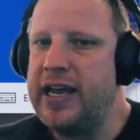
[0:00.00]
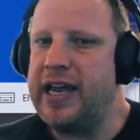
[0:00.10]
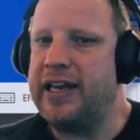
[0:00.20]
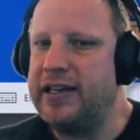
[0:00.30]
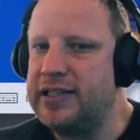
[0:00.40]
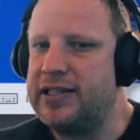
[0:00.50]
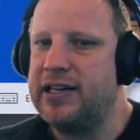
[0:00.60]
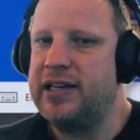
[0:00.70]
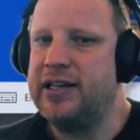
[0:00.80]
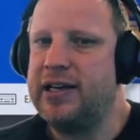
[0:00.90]
it is
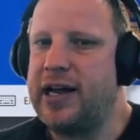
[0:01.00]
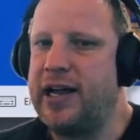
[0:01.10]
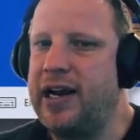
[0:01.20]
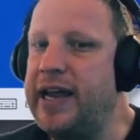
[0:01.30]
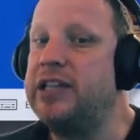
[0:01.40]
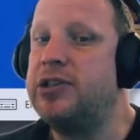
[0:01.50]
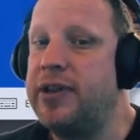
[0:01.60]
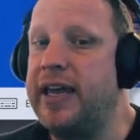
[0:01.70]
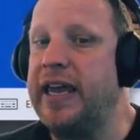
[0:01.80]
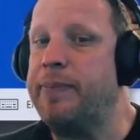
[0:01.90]
linked to the
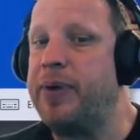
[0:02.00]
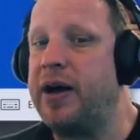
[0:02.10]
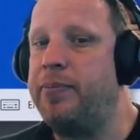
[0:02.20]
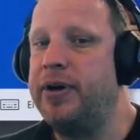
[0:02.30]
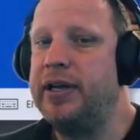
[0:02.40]
ePUB